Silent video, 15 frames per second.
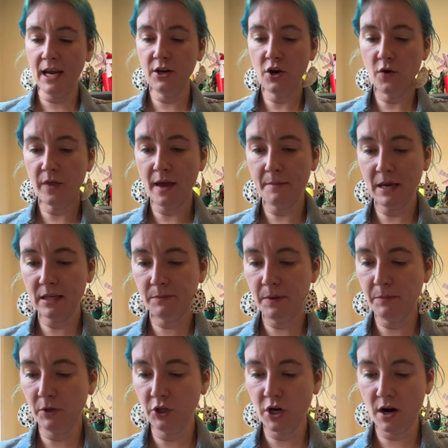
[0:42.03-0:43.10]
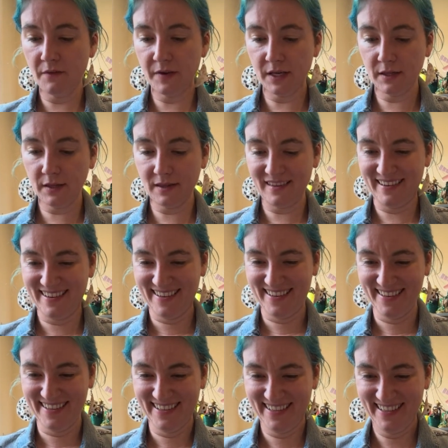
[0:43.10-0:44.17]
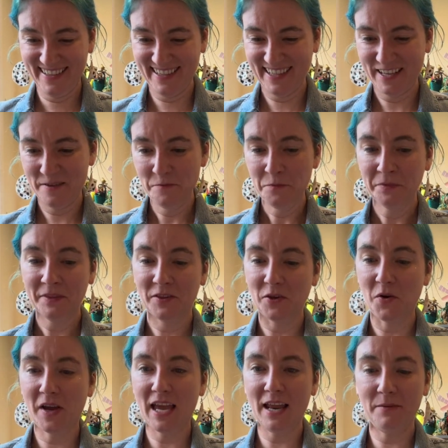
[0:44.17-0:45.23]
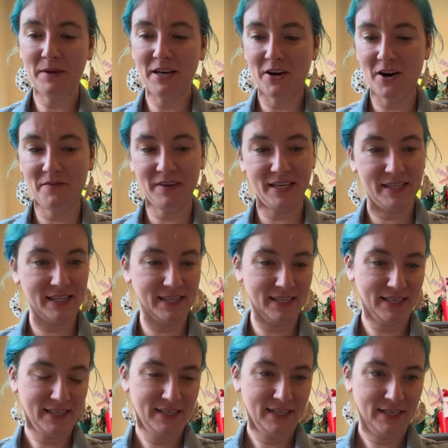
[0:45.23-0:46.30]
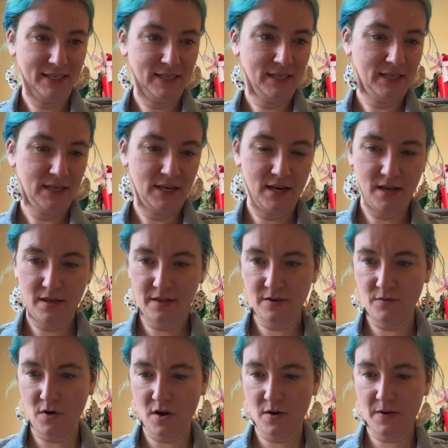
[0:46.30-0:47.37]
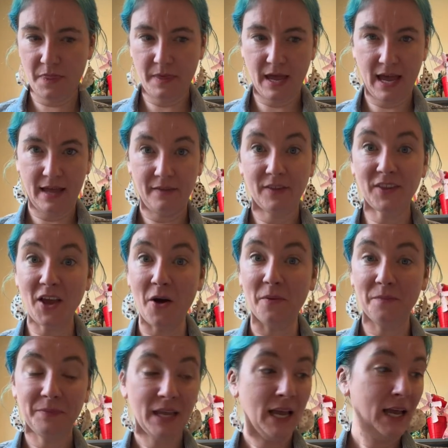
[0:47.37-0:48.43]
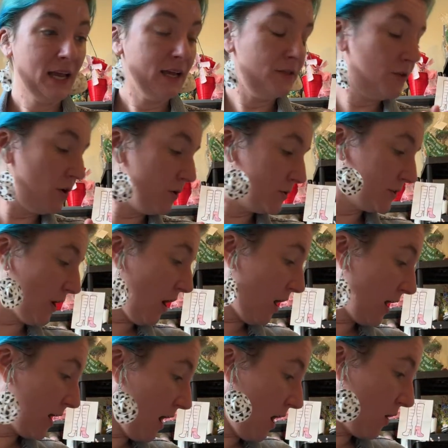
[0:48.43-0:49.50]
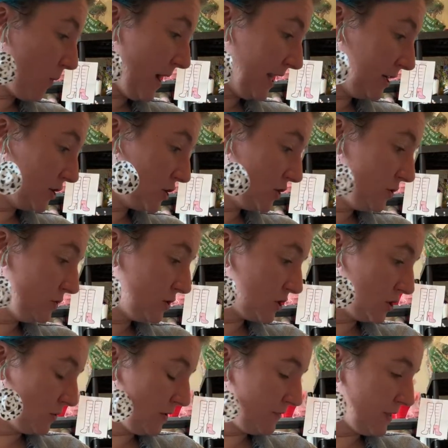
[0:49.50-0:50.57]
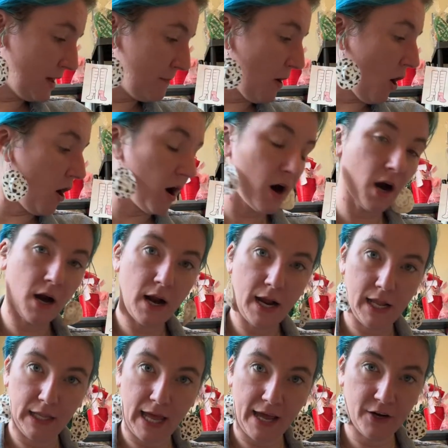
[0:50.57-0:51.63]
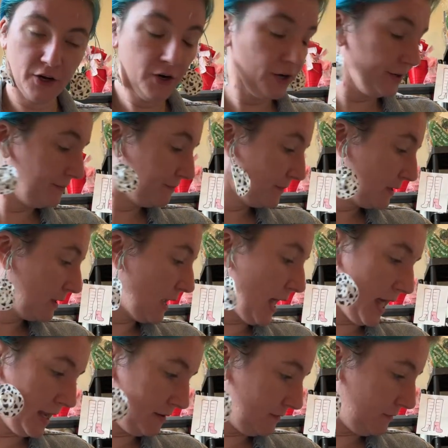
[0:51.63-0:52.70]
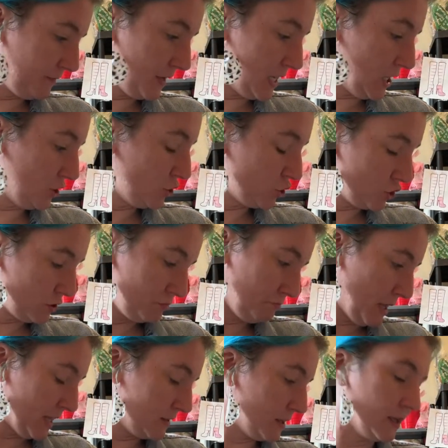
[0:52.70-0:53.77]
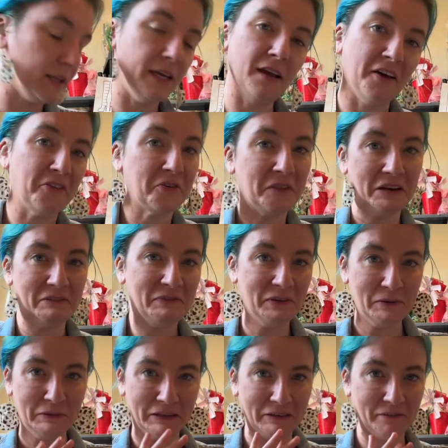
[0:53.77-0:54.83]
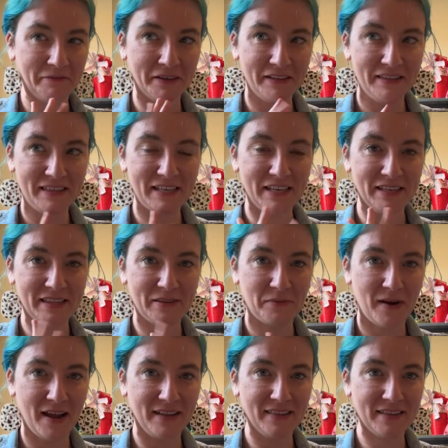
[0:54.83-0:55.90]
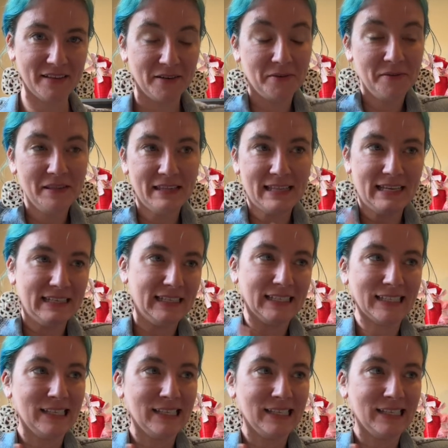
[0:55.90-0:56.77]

I know that makes people nervous. It's okay to be nervous. Nothing wrong with that. So those are our wedding shoes. Two of them are glettered and finished, basically, other than a few little funsies, rhinestones that